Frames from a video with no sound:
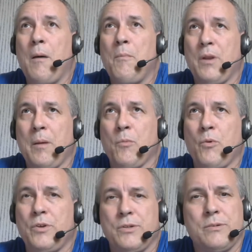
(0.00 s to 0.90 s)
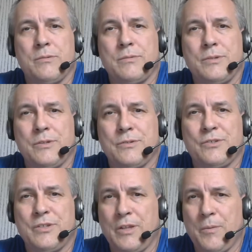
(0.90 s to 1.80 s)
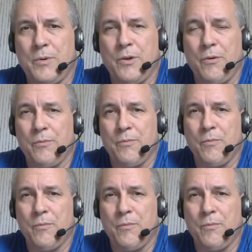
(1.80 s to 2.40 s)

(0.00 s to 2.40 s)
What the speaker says: I'm going to send them a note